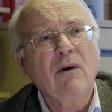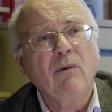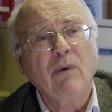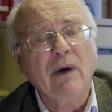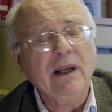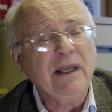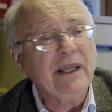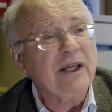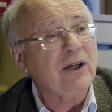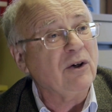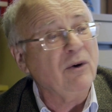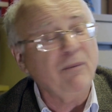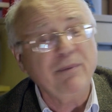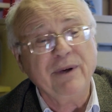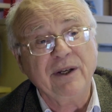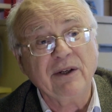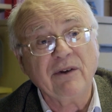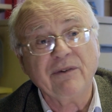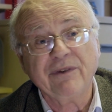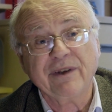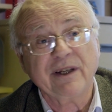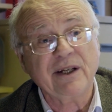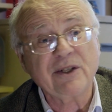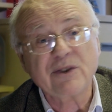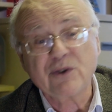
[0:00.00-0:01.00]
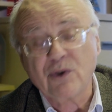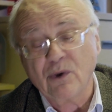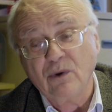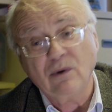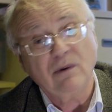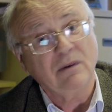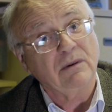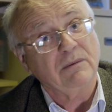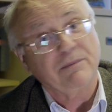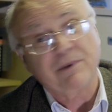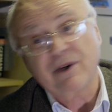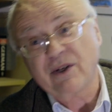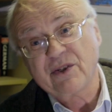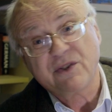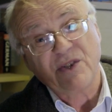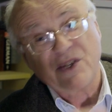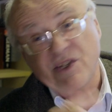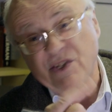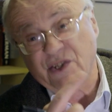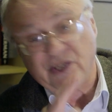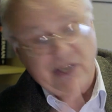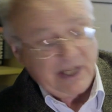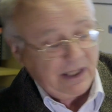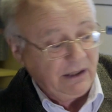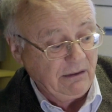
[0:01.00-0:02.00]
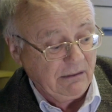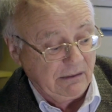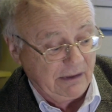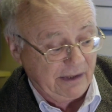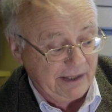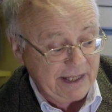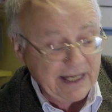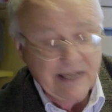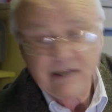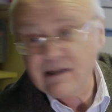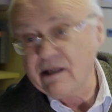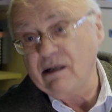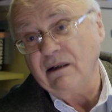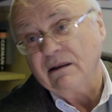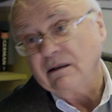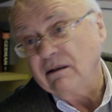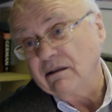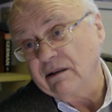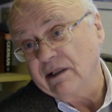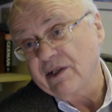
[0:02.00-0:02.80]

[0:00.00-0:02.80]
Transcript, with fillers: well, it could be nothing at all because a single letter